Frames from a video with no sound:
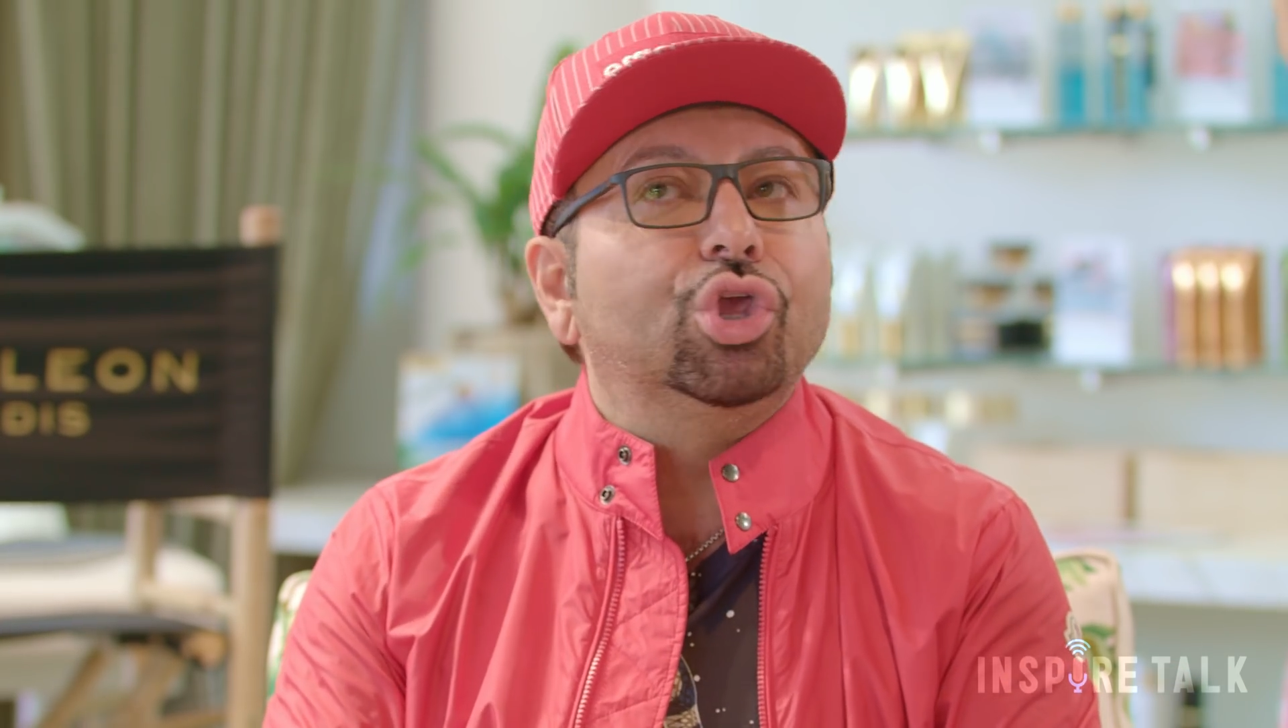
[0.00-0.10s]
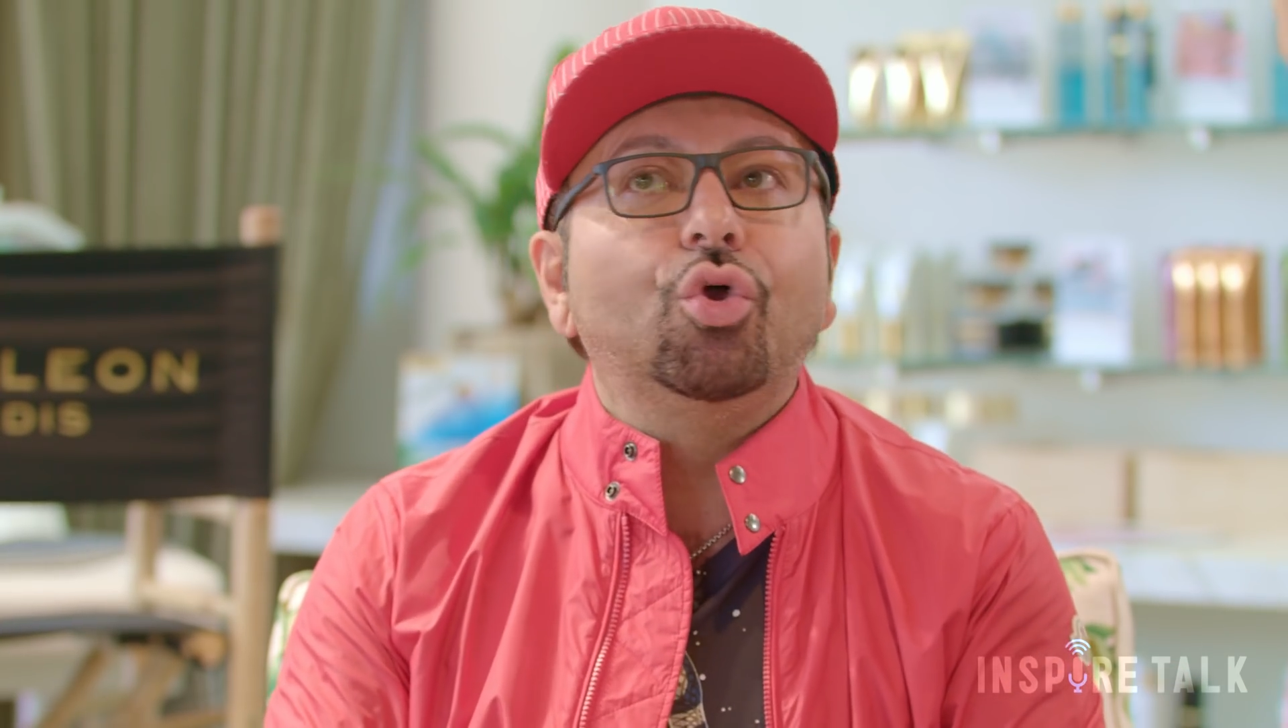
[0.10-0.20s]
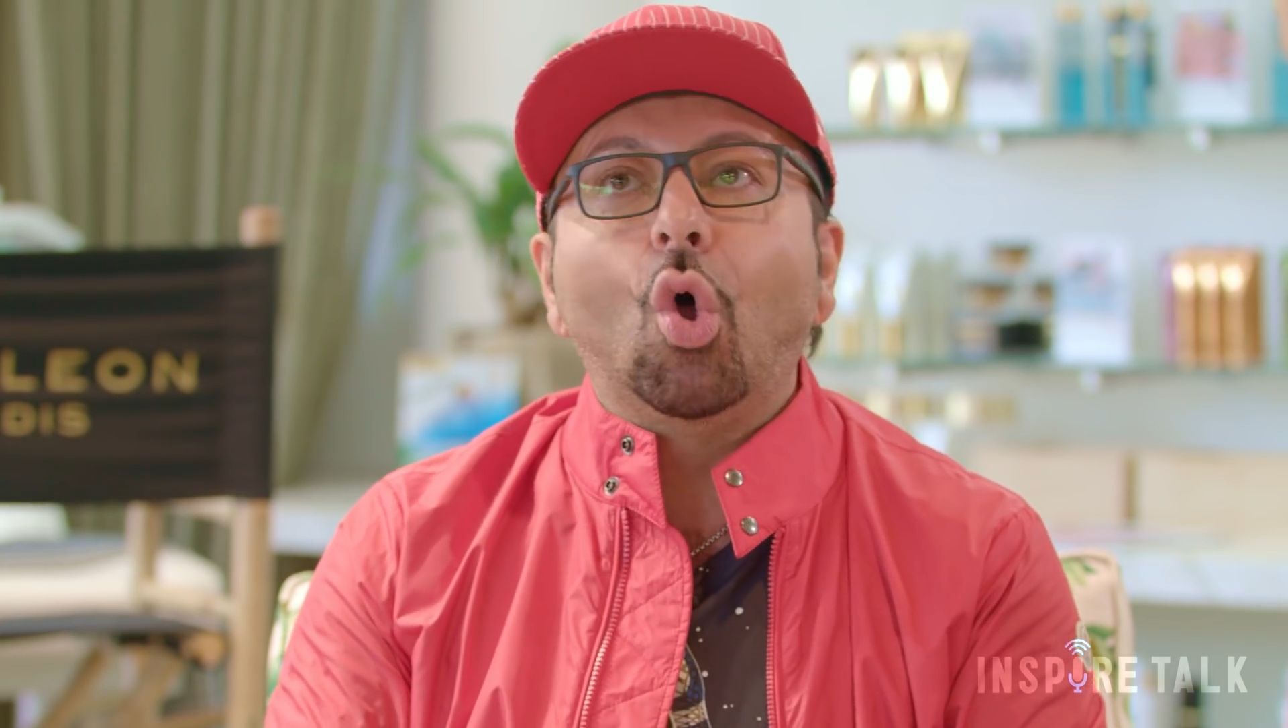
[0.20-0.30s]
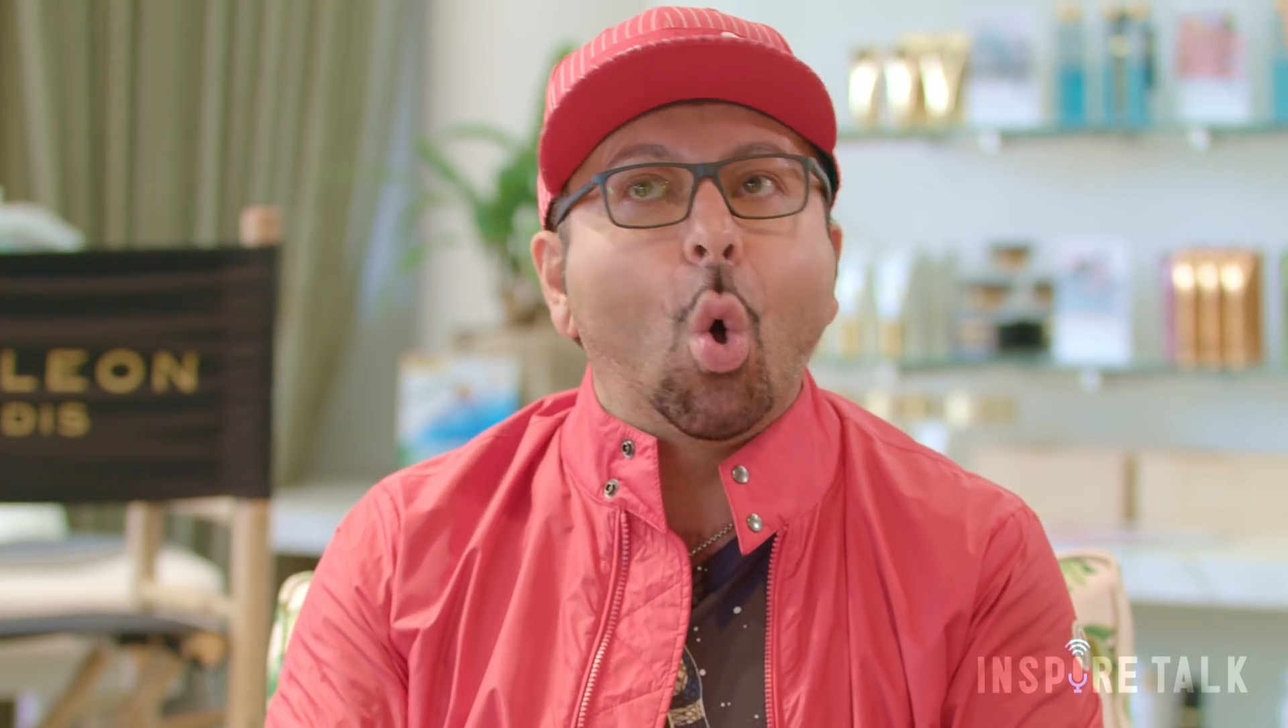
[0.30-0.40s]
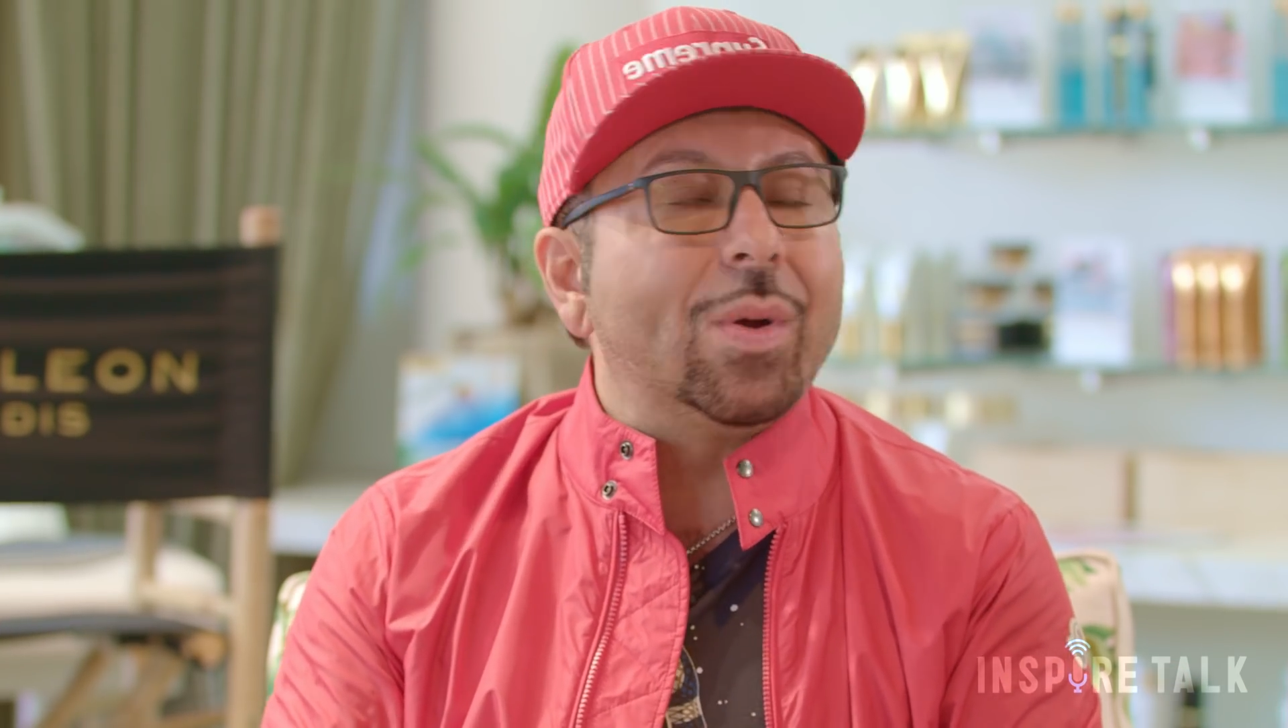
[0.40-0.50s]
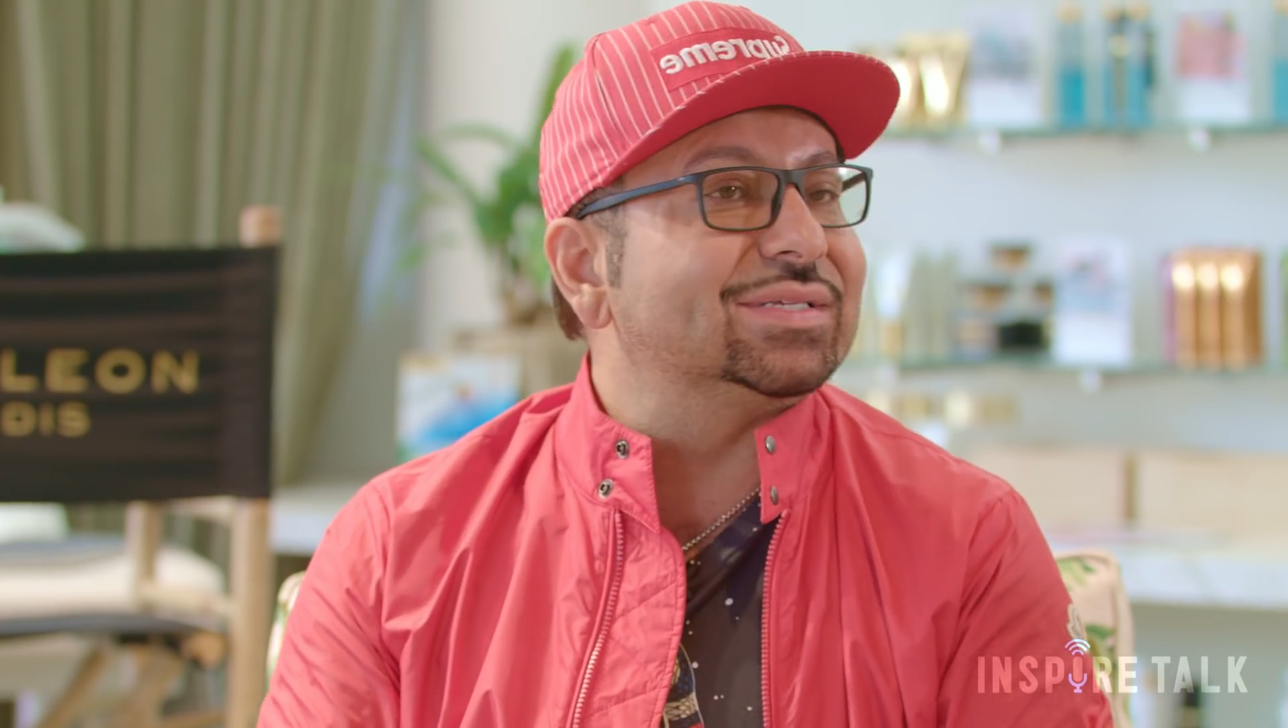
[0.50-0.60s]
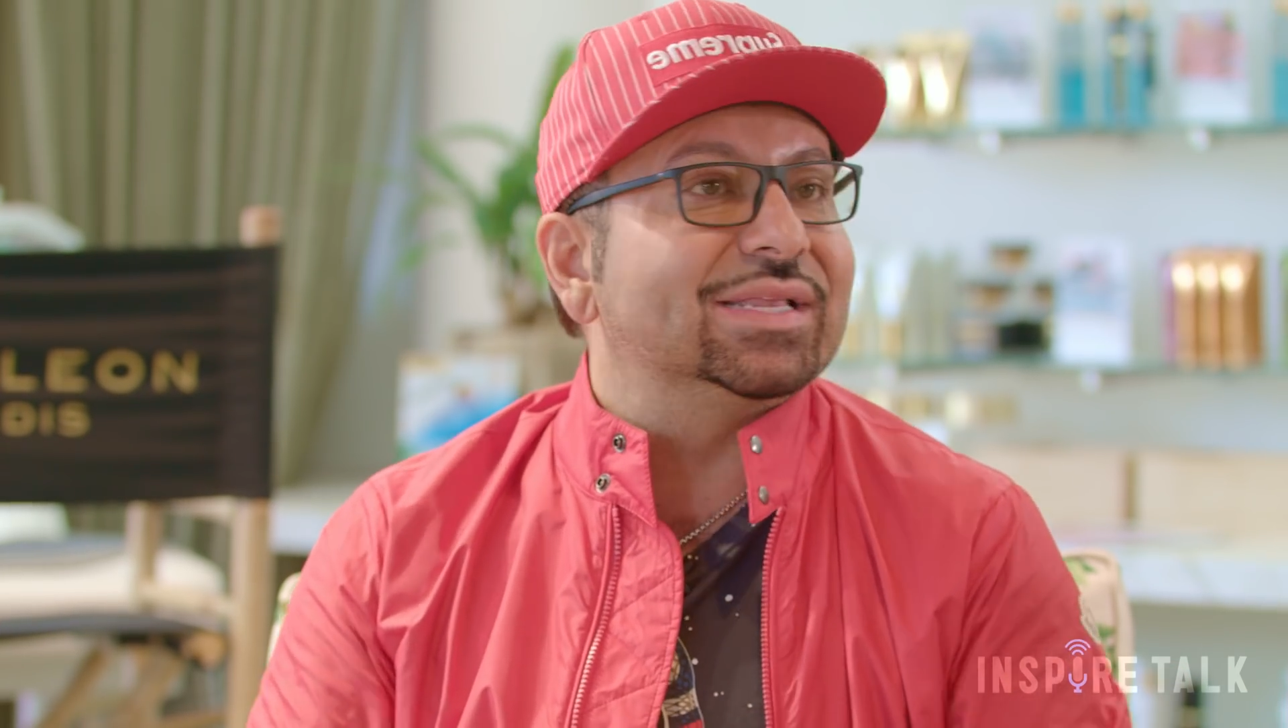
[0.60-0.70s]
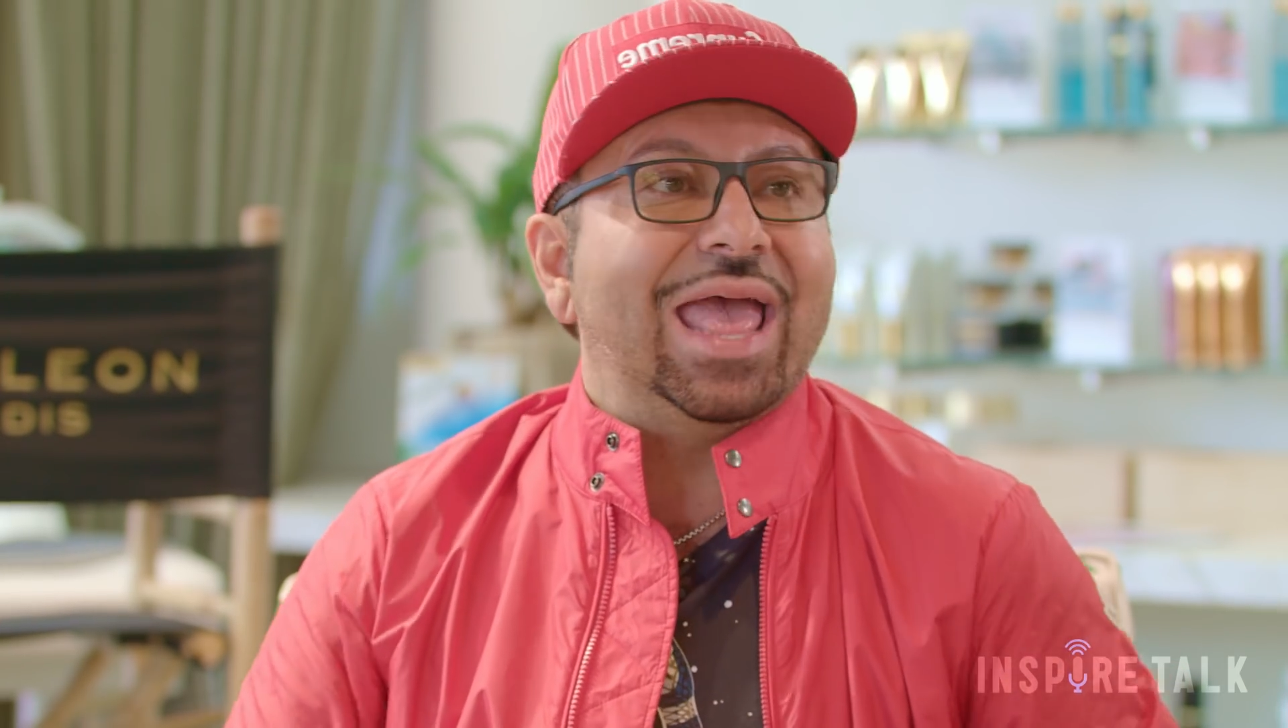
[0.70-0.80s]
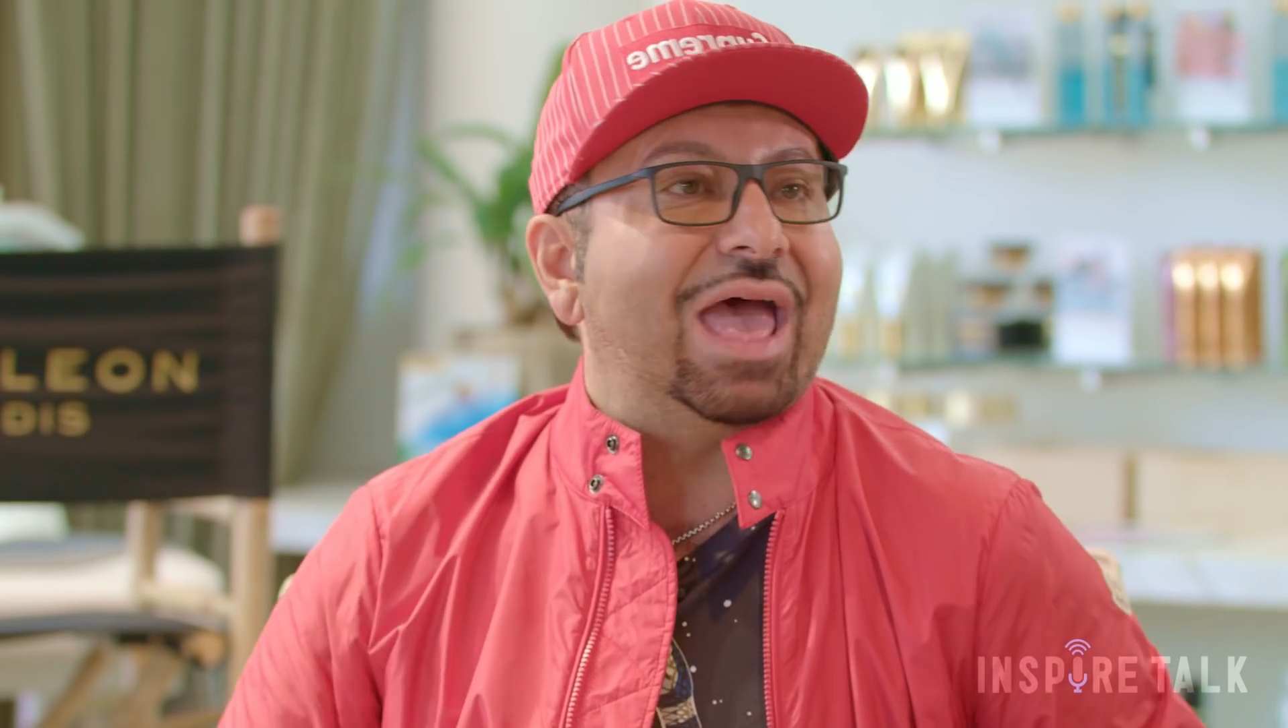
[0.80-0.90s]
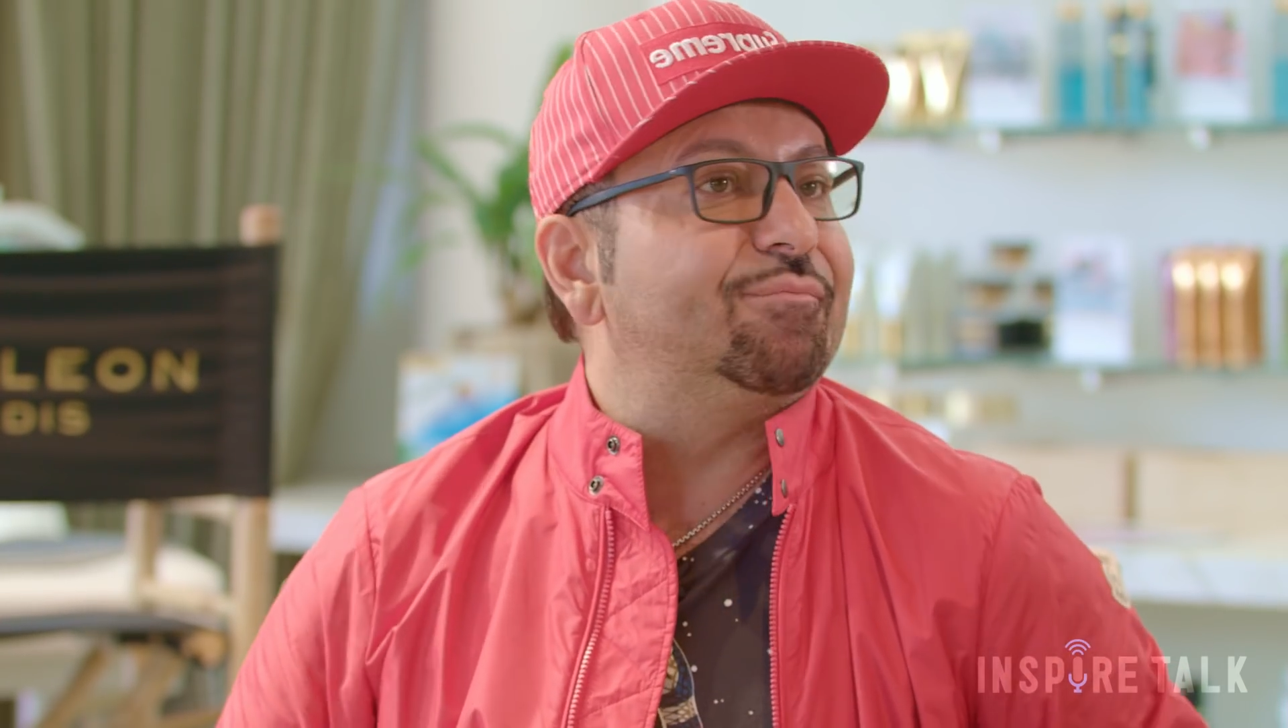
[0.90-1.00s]
you're always
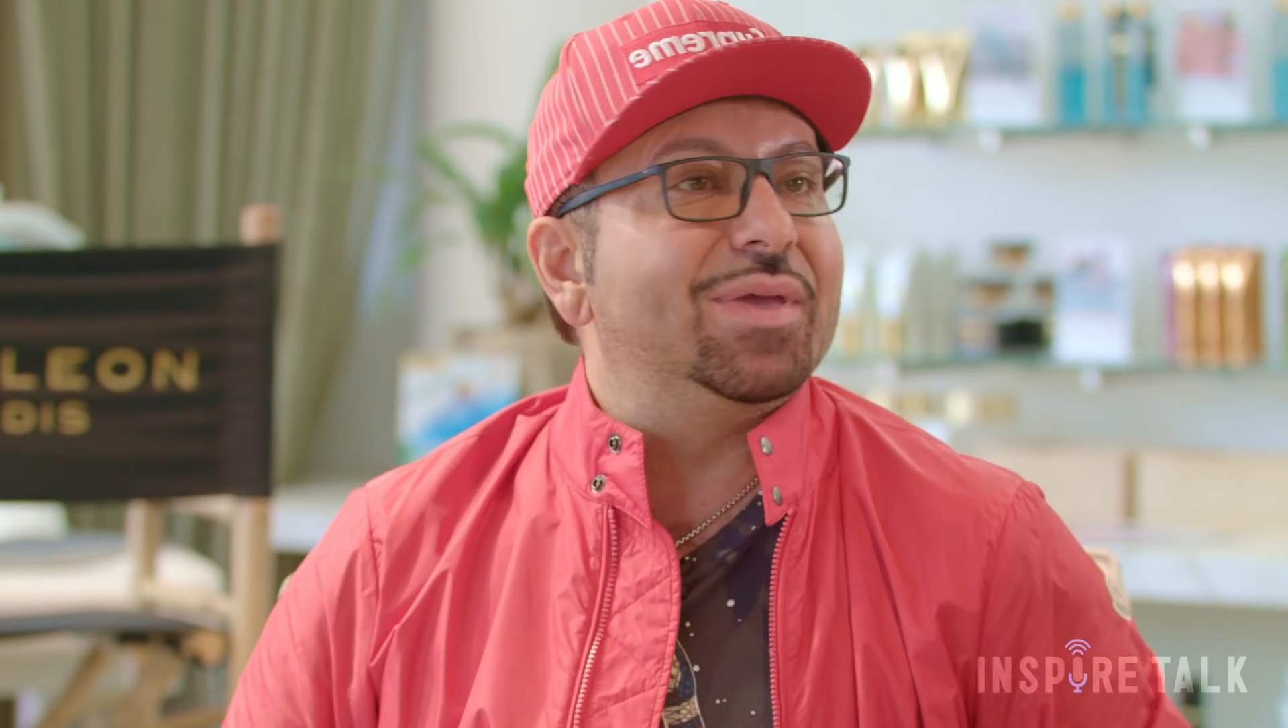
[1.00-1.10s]
going to have